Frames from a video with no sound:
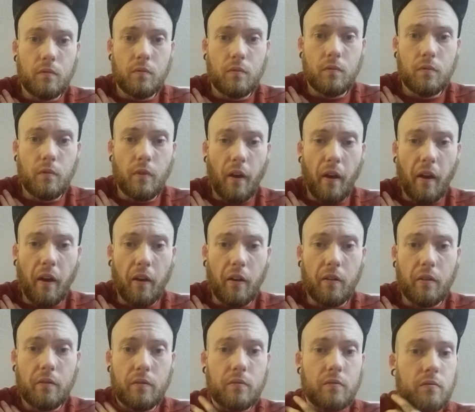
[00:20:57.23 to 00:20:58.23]
like,
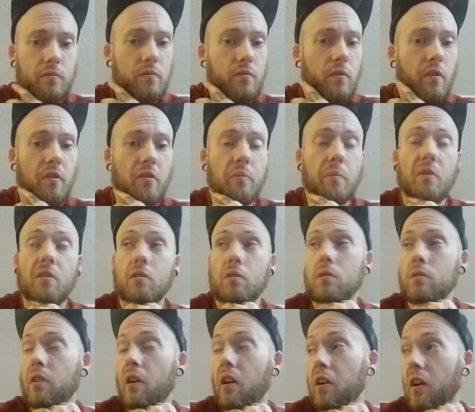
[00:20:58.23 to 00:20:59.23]
I've just been through
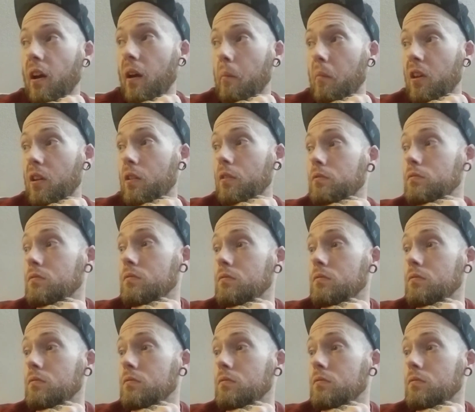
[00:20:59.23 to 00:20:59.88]
a lot of crap, man.